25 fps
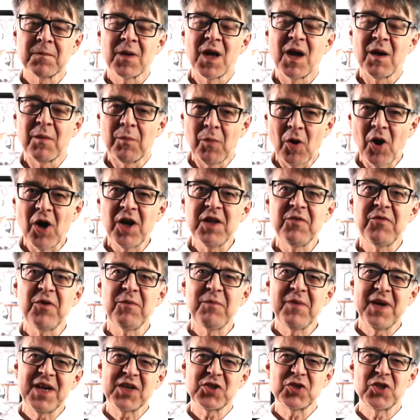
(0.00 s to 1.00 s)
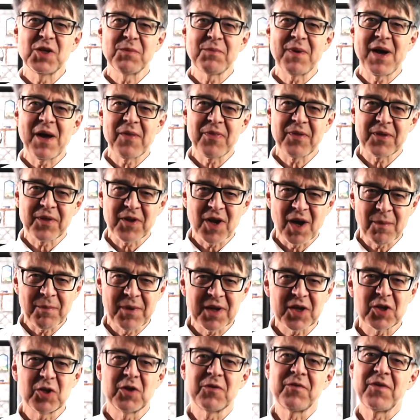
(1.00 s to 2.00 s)
More information about the
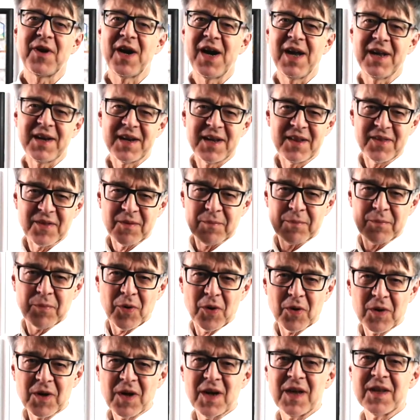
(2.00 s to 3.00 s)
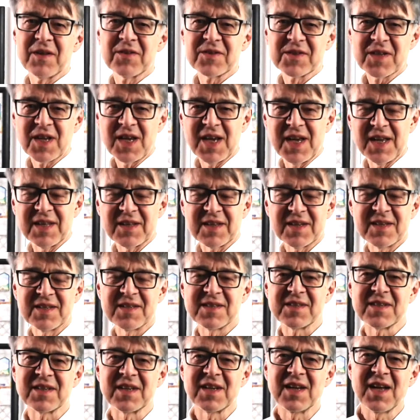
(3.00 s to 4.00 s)
topic you'll find in the books and
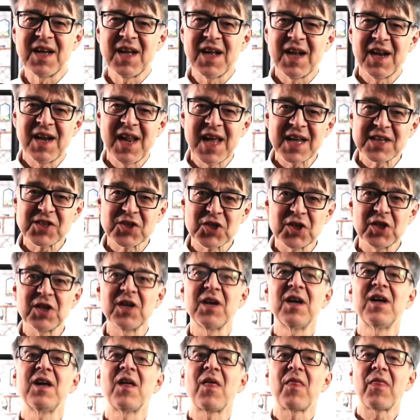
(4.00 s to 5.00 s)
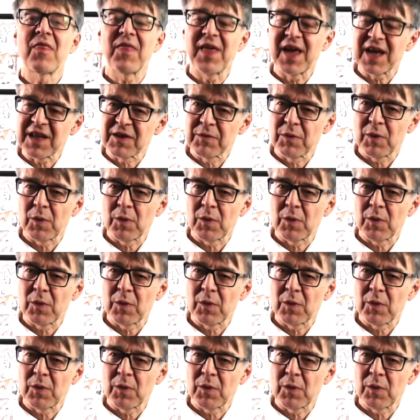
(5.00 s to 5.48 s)
in the lecture. Thanks for